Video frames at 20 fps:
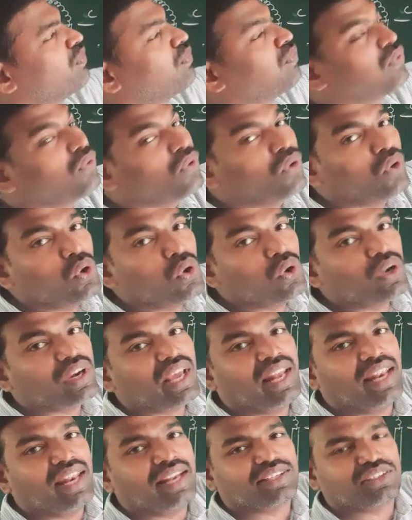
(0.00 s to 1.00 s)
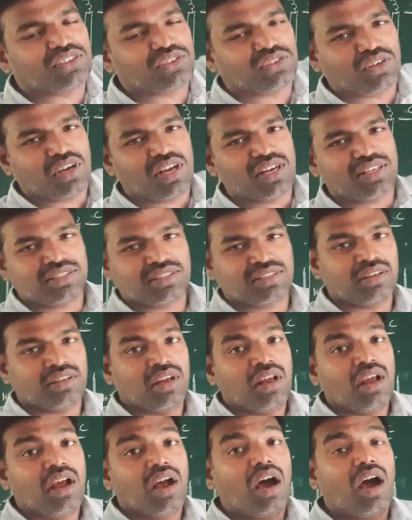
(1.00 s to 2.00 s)
4 electrons,
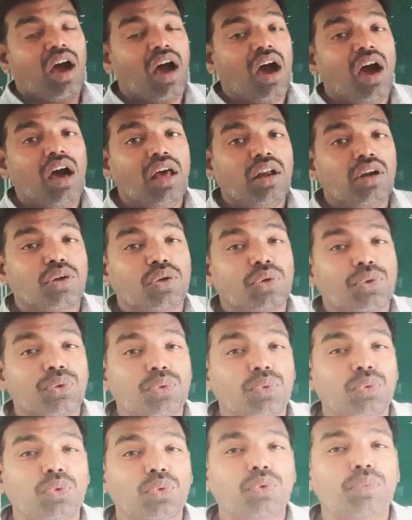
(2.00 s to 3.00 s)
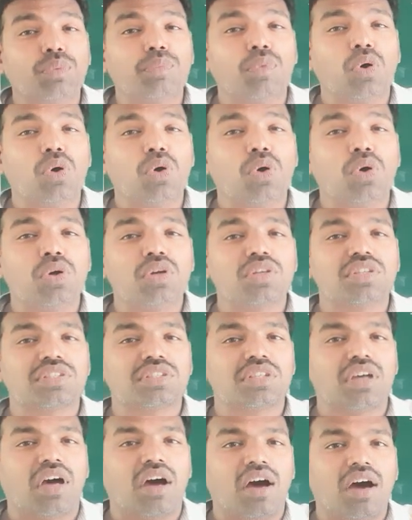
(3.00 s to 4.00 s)
or 2
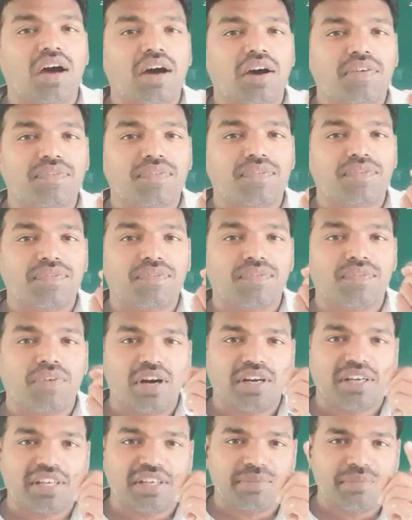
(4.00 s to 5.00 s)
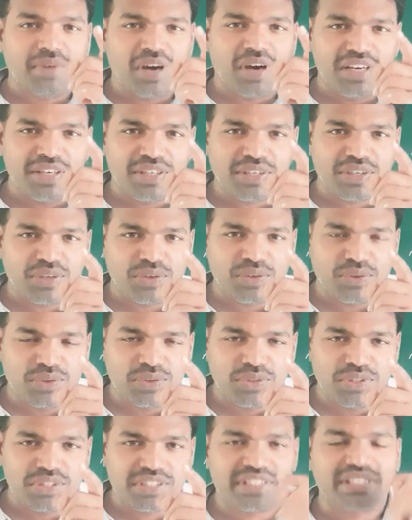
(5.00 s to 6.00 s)
moles of water
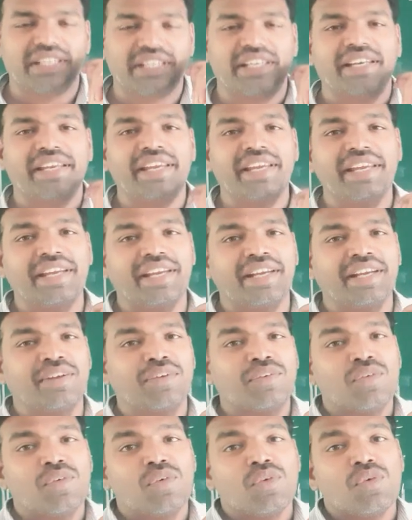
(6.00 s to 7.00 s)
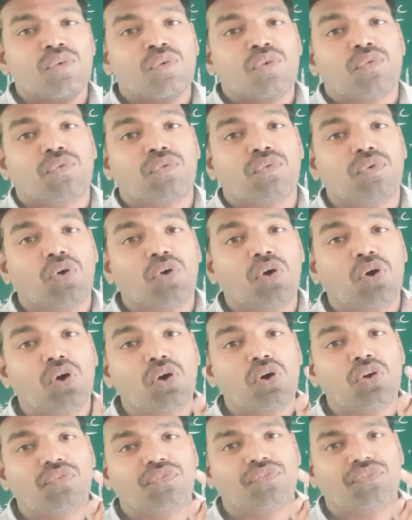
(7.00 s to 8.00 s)
molecules need
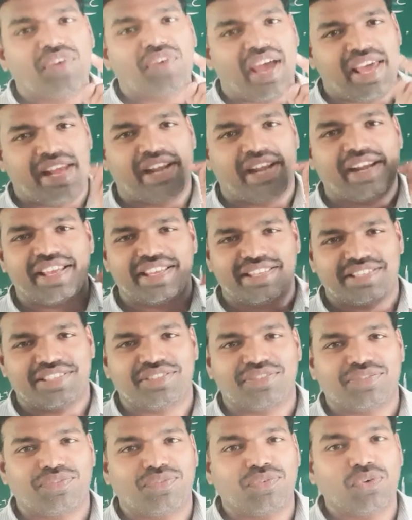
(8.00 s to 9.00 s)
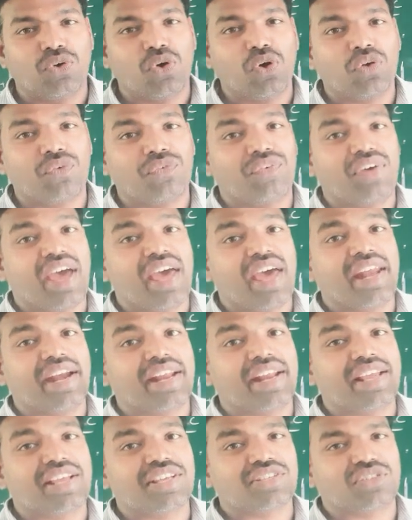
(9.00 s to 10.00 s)
4 Faradays
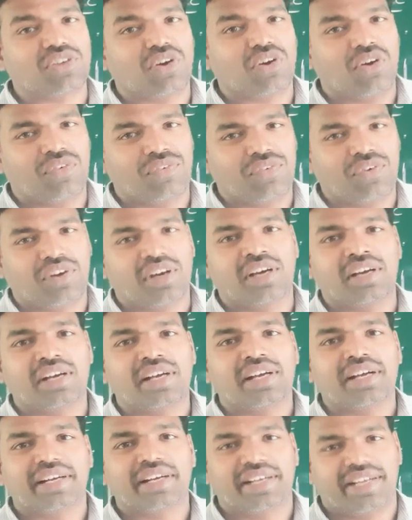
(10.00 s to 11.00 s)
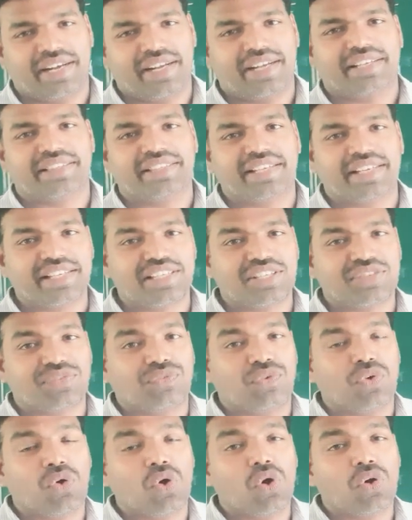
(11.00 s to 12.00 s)
of current, that is
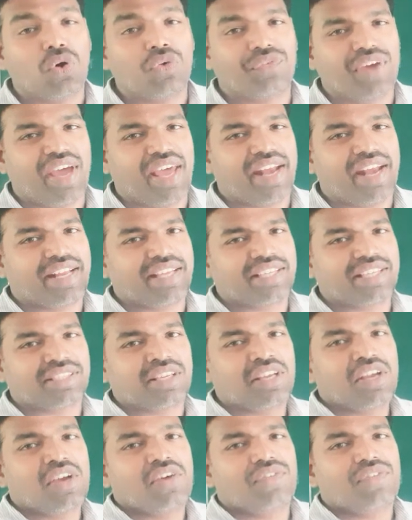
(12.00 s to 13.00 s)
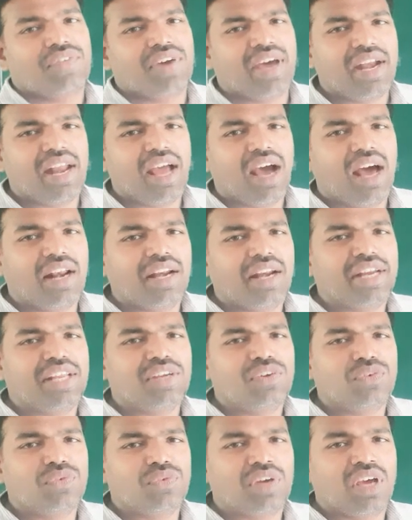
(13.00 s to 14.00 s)
4 Faradays.
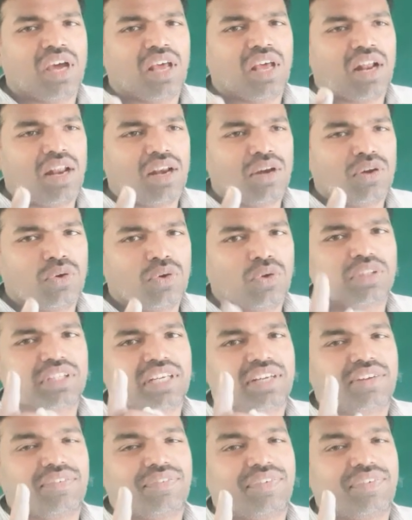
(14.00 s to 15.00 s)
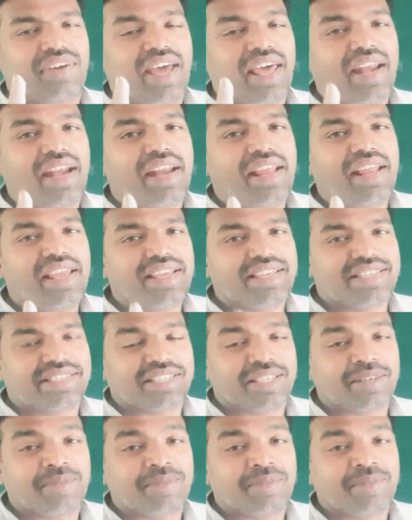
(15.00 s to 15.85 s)
Already we are all know that Faraday is